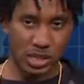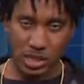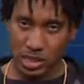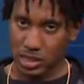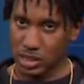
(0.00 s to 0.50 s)

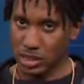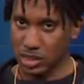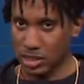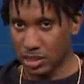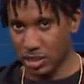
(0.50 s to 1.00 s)

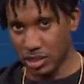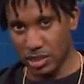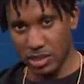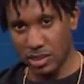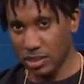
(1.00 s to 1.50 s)

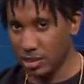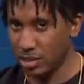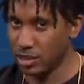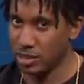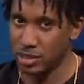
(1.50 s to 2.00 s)

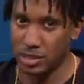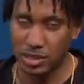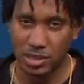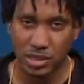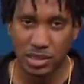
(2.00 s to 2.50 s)

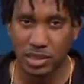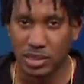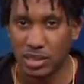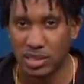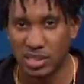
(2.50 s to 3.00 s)

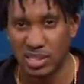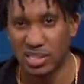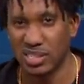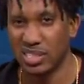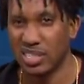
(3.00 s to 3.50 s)

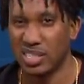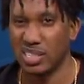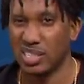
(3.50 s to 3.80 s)
(not speaking)